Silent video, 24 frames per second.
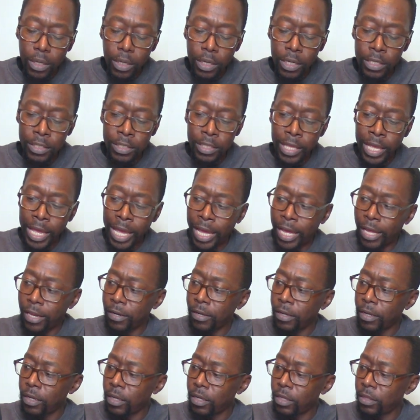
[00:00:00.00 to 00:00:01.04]
is that
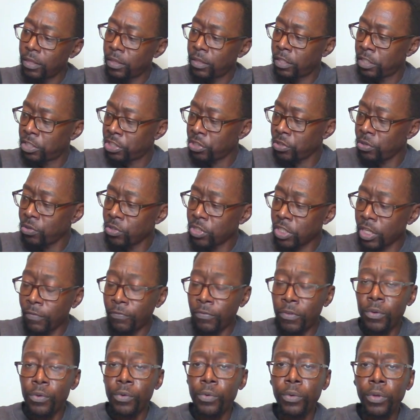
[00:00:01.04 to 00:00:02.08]
the Jews,
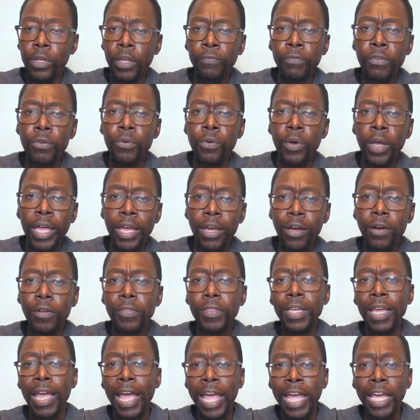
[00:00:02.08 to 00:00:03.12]
if you held
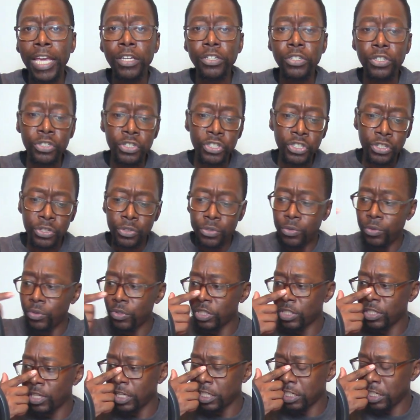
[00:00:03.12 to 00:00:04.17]
the angels to
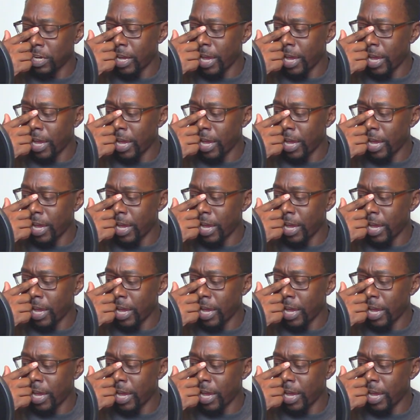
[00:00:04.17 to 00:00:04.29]
such